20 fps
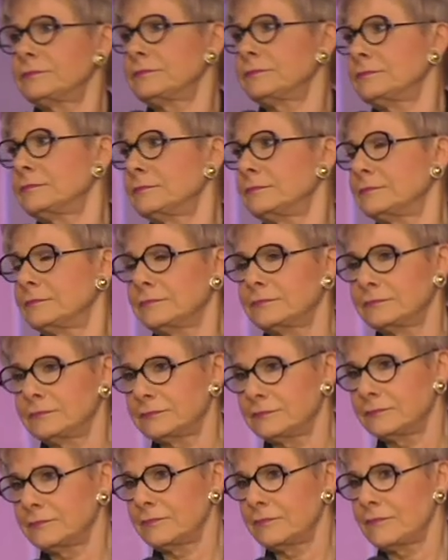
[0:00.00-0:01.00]

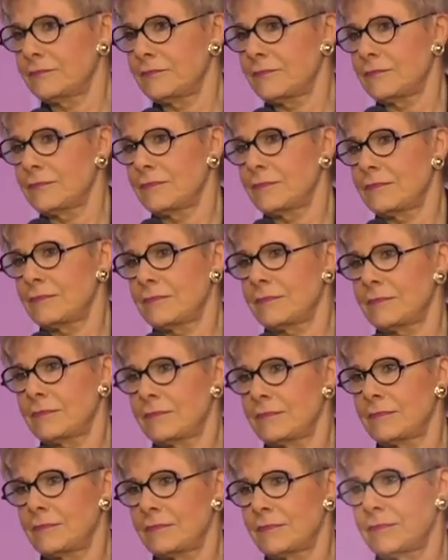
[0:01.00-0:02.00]

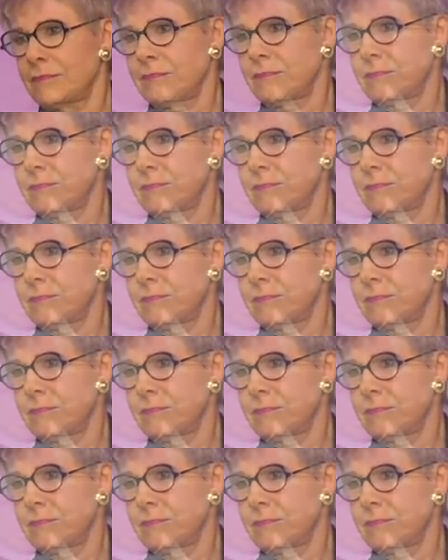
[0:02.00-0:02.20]
No one is speaking in this clip.